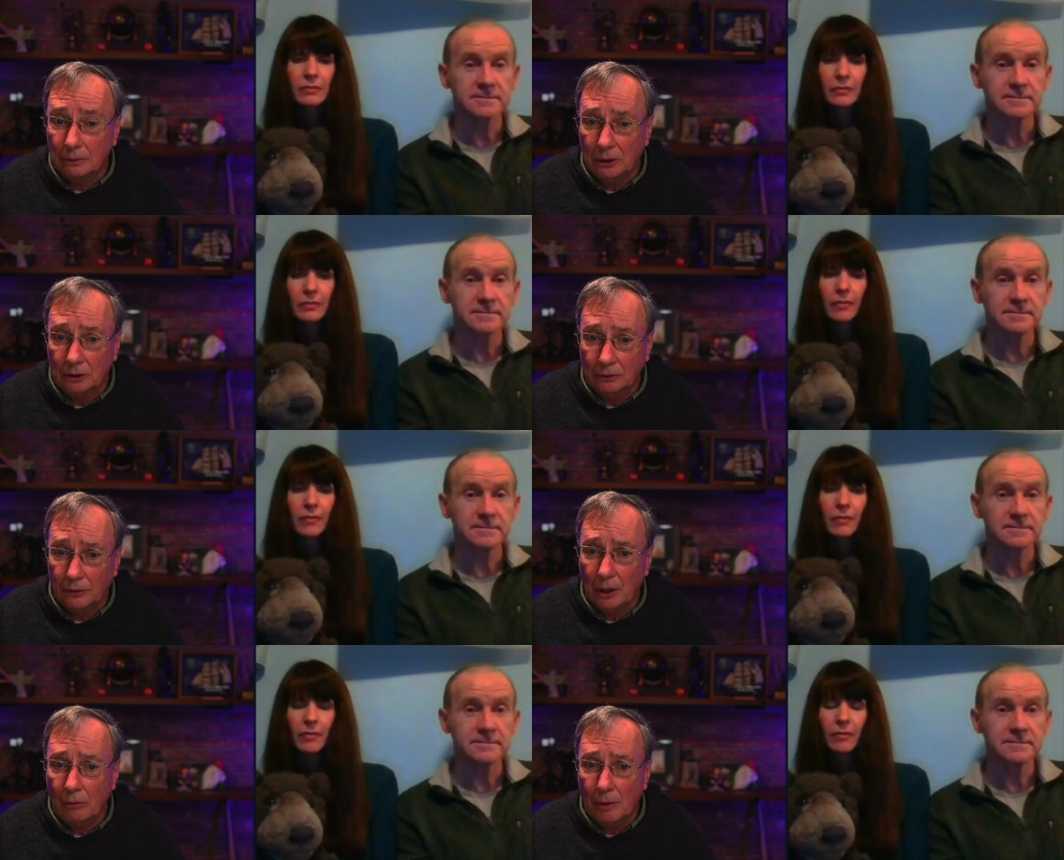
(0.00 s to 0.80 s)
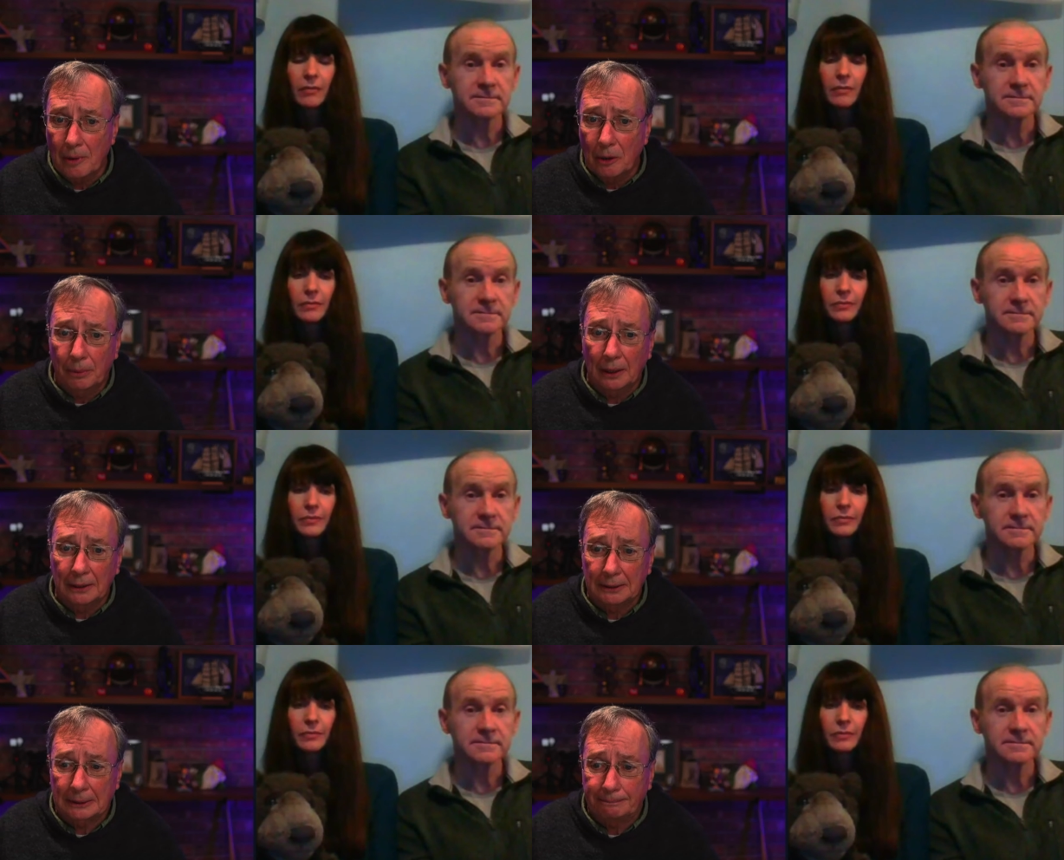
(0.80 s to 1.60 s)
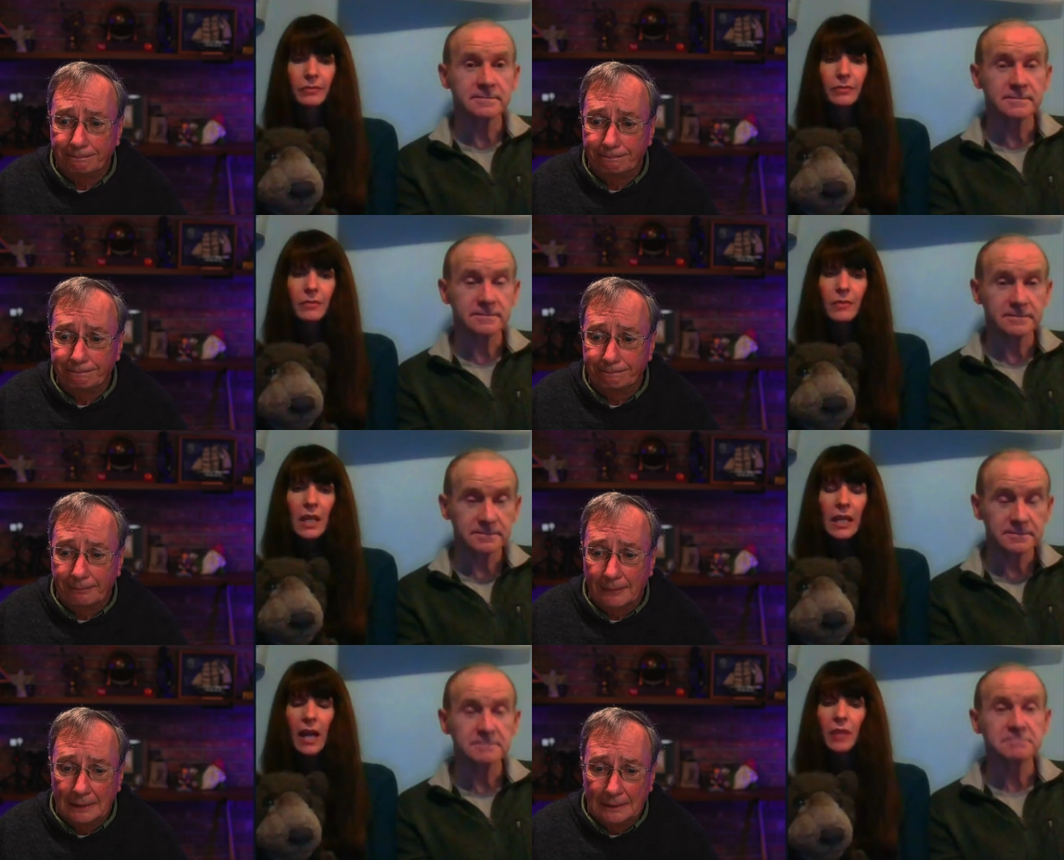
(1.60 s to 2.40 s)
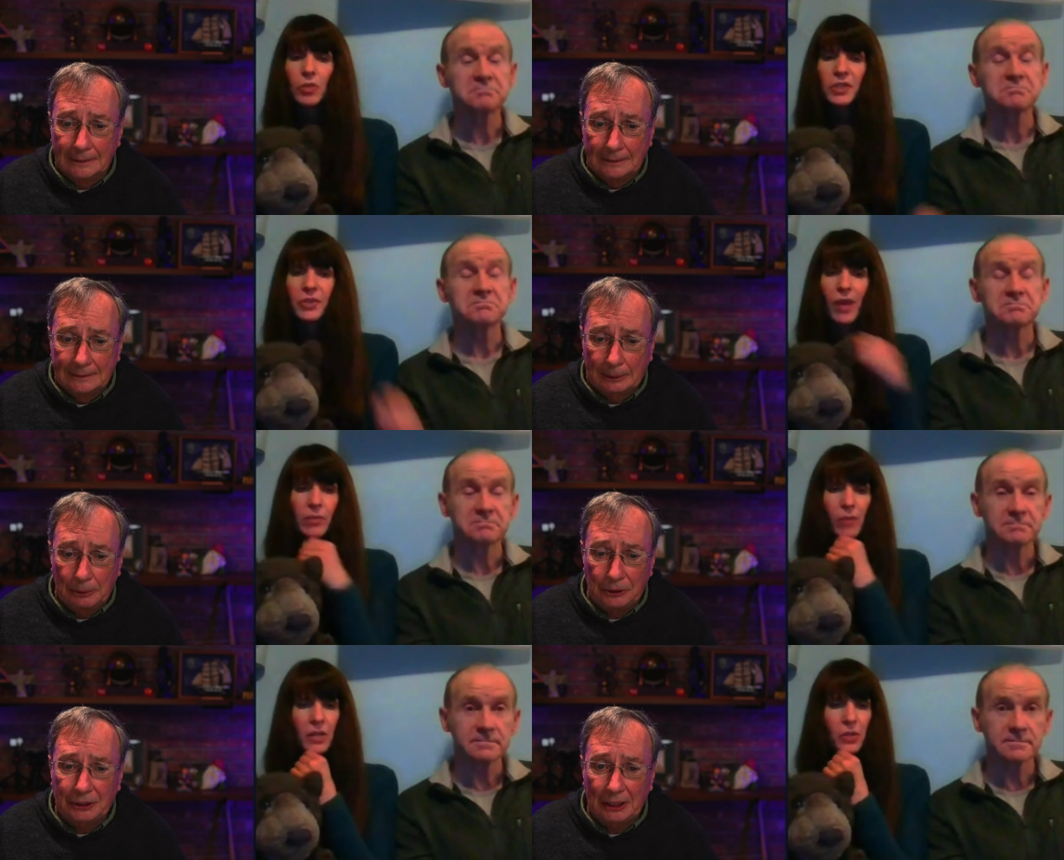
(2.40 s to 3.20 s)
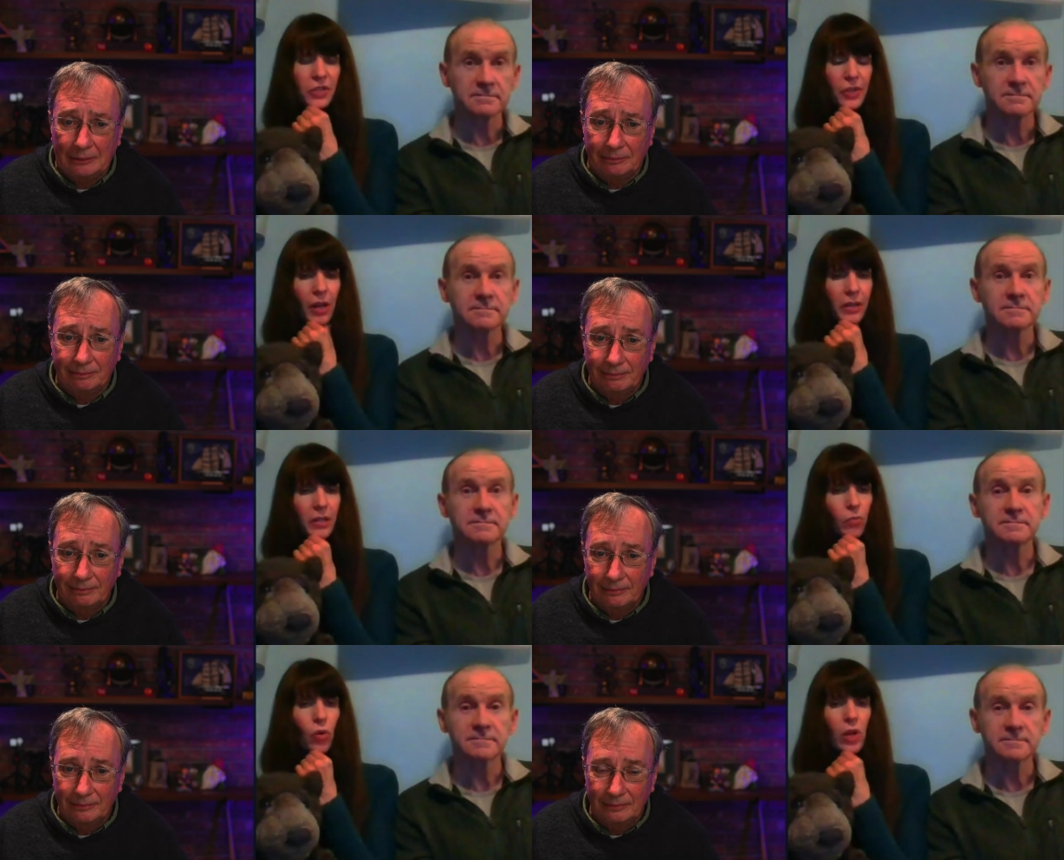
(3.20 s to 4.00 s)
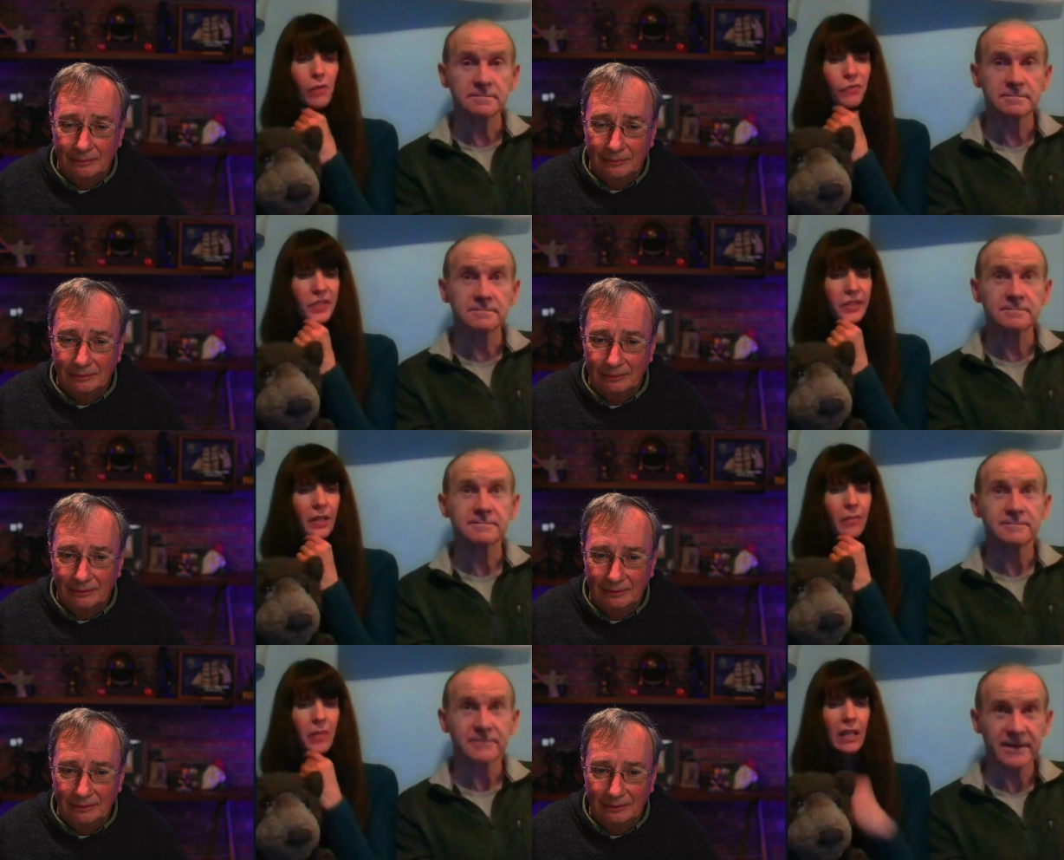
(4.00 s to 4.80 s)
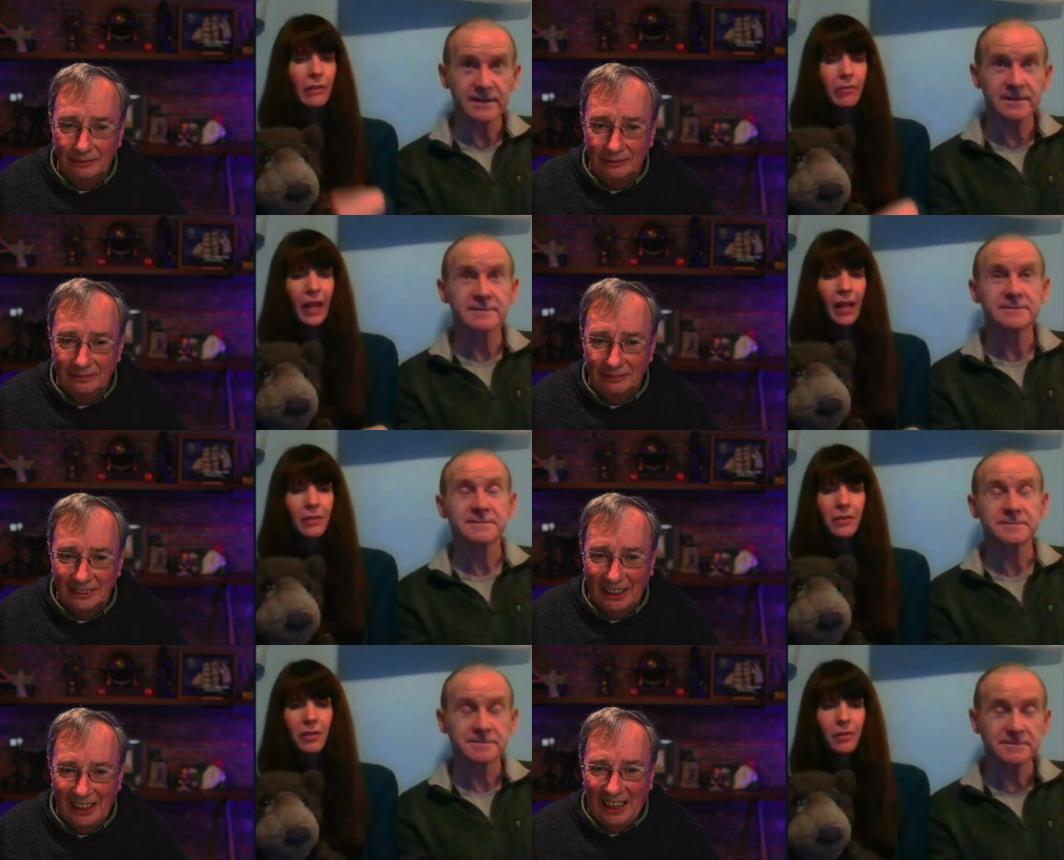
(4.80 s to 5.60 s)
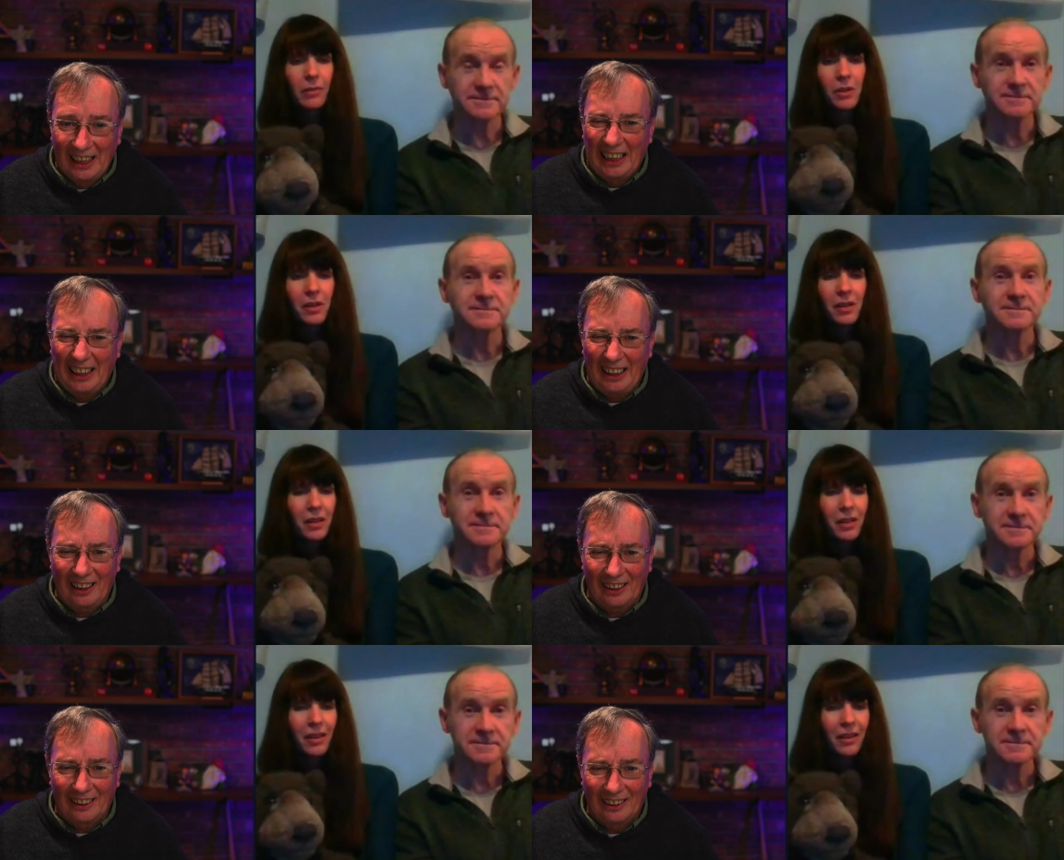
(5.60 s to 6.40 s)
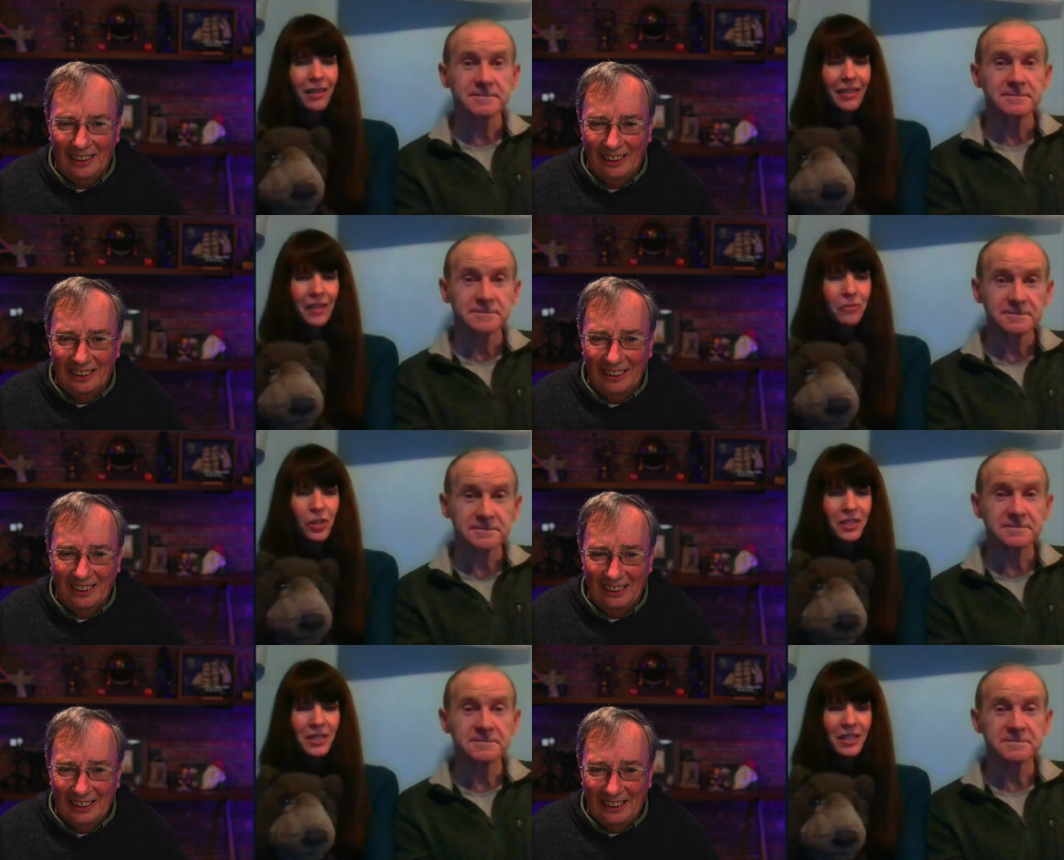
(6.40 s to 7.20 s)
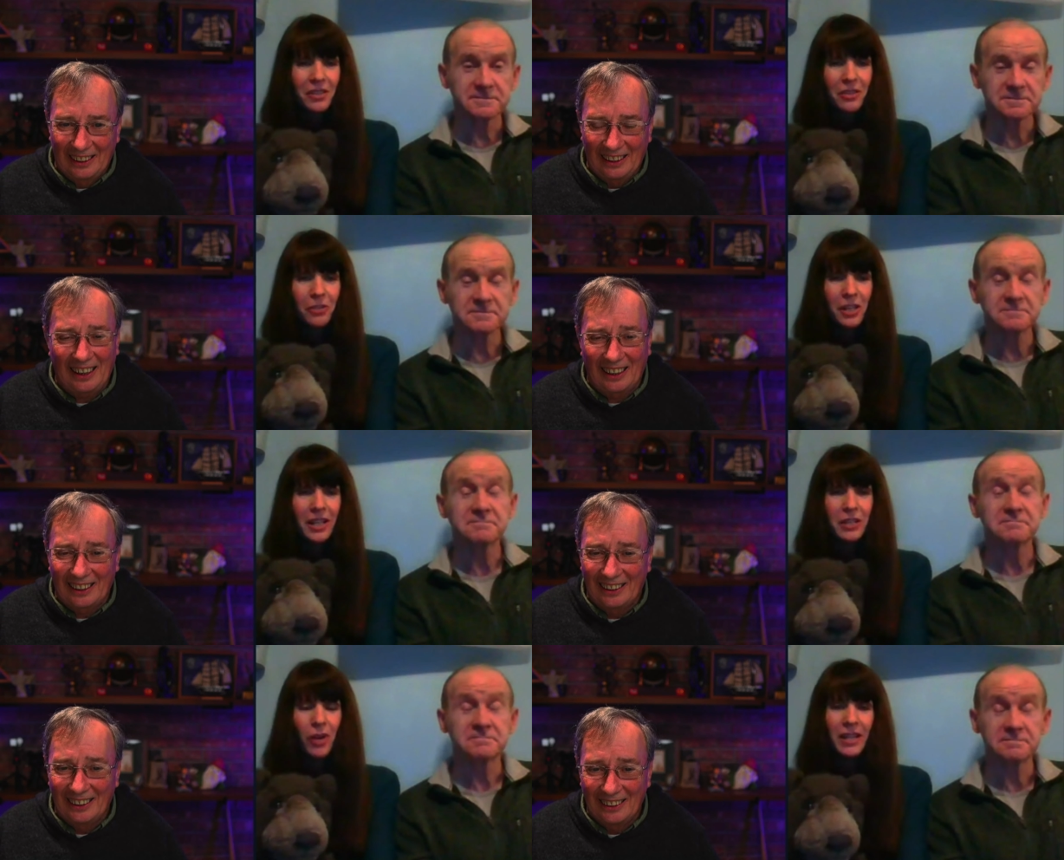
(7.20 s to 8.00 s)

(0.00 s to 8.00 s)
Speaker 1: It's a very remote place.
Speaker 2: Yeah, it was great so we'll when see. you saw the wolves. I mean, mm. that yeah, that was yeah. really great.